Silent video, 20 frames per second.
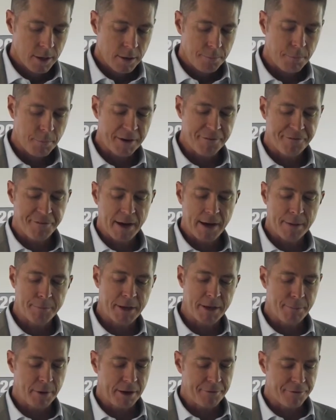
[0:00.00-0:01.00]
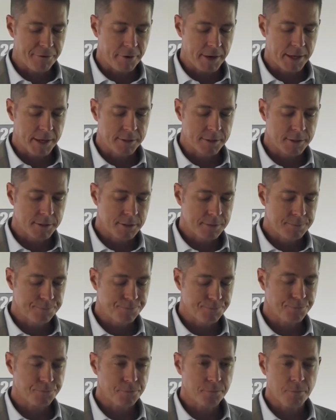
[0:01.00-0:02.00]
my family, my friends,
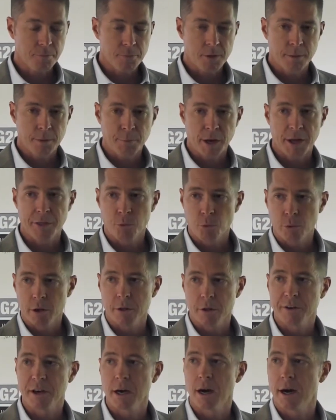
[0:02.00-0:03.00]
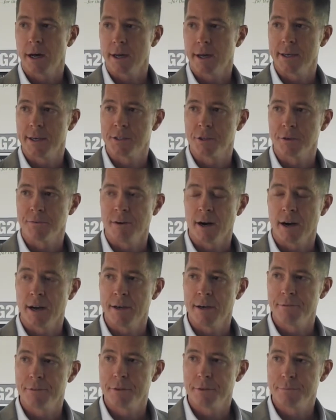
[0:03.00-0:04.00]
and by the will of God, I
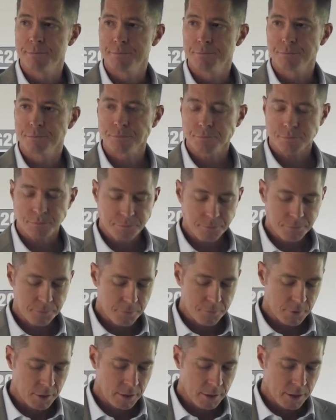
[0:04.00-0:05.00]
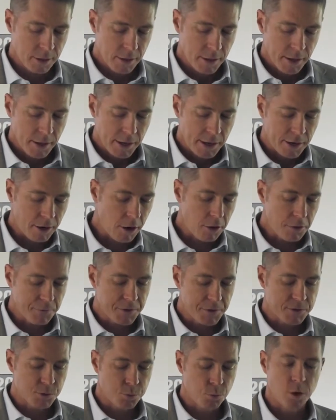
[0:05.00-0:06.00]
survived. And
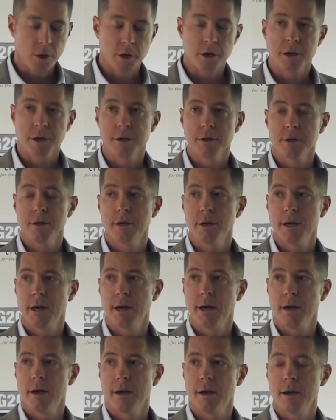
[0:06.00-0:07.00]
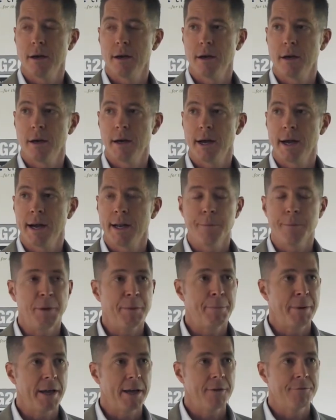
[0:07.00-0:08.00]
all of this work had to
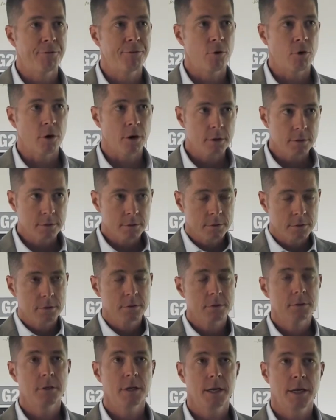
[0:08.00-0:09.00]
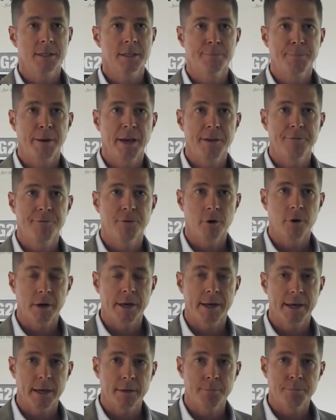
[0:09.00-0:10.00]
be paid for, and it's paid
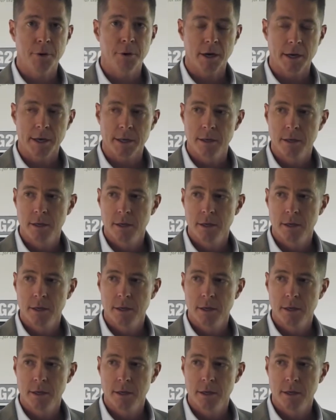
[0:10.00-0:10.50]
for again by